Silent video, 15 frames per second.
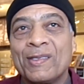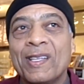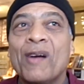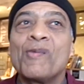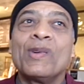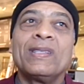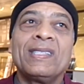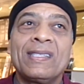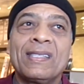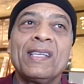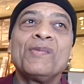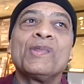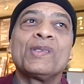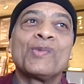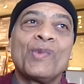Now Willie C
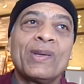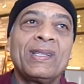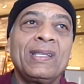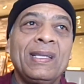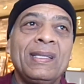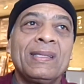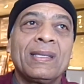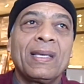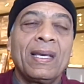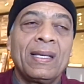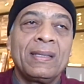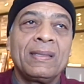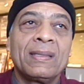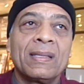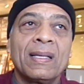was one of these
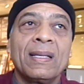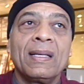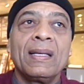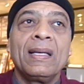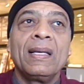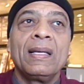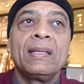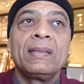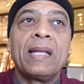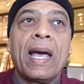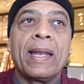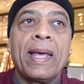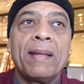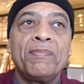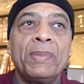kids that
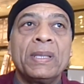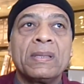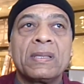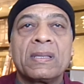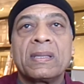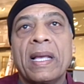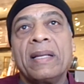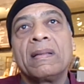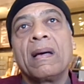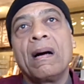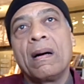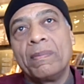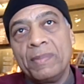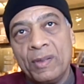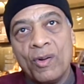had been sent
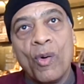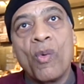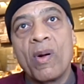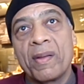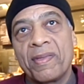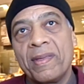up north.